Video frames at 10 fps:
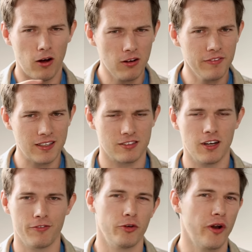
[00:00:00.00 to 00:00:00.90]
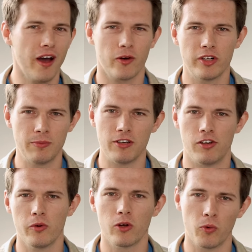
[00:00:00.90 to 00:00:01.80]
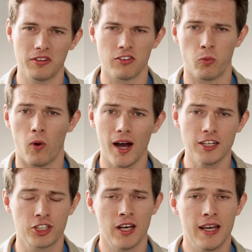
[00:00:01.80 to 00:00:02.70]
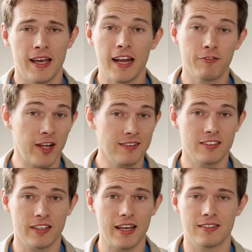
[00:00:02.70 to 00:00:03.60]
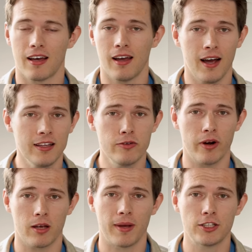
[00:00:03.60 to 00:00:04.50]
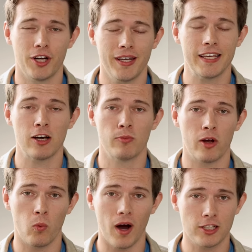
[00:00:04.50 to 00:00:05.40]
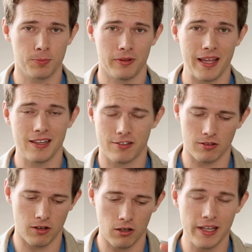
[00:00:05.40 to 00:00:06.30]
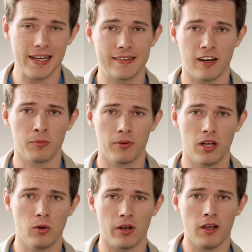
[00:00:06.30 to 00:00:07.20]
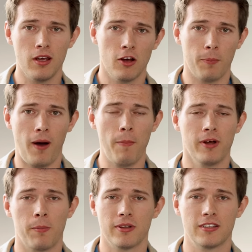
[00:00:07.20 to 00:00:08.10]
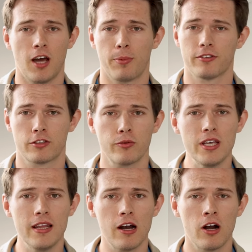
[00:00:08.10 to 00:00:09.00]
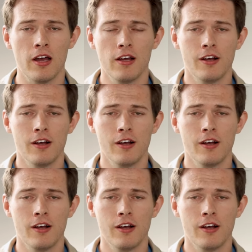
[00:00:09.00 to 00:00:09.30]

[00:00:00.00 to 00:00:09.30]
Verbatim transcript: all of that stuff you're not going to be doing with this watch. And if that's the case, I highly recommend checking out my watch playlist. I'll, I'll link it down below and I'll pop it up on the top of the screen there.